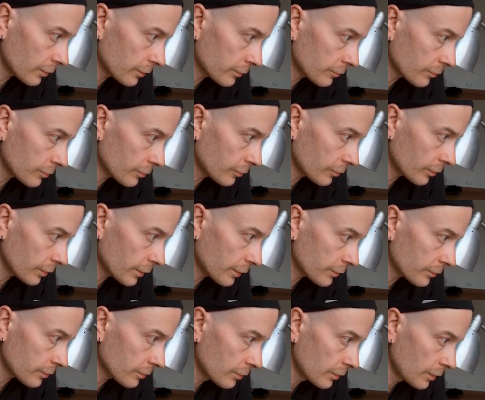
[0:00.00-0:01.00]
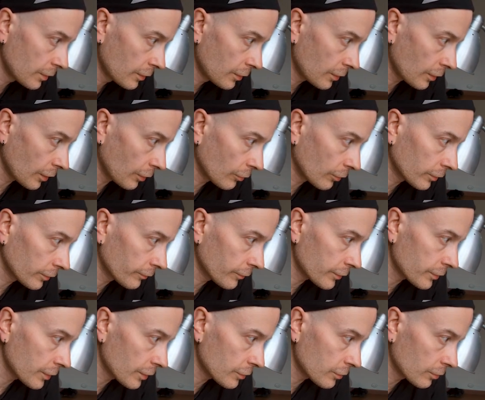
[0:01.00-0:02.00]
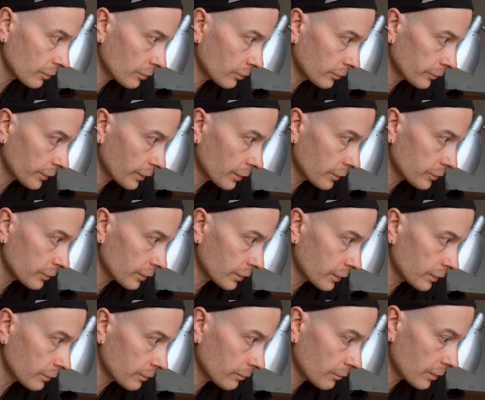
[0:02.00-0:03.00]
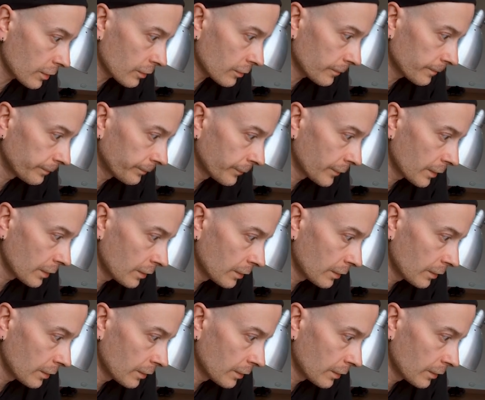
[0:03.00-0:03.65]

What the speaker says: Yeah, so it has a new conversation called kickstart now,